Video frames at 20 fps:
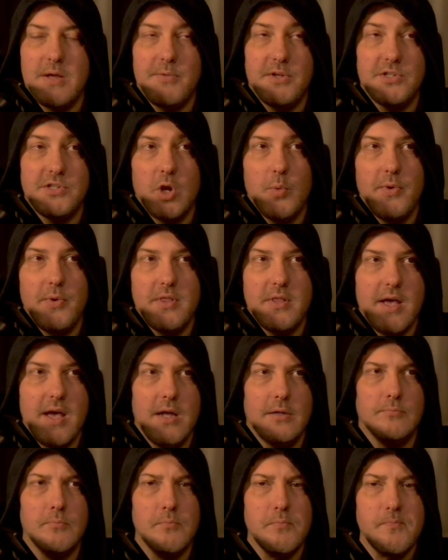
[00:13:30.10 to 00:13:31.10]
really have much hope in
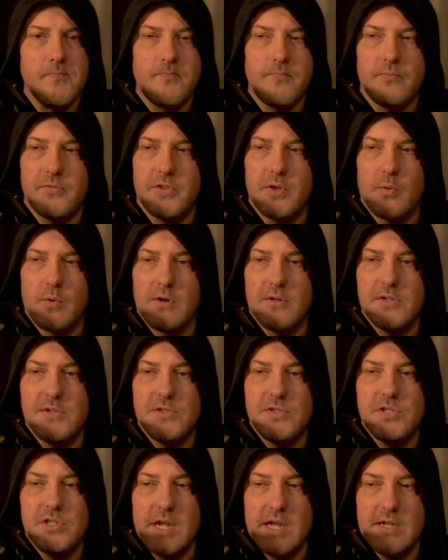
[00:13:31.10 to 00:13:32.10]
that. The world
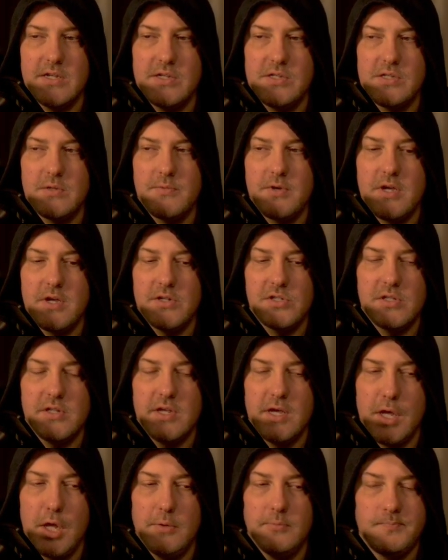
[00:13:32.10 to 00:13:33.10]
has changed so much
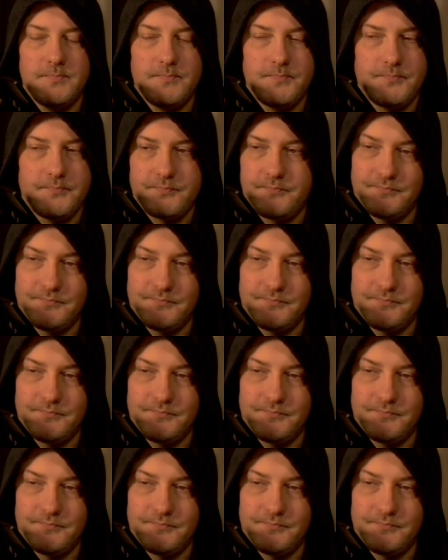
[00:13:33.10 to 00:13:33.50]
that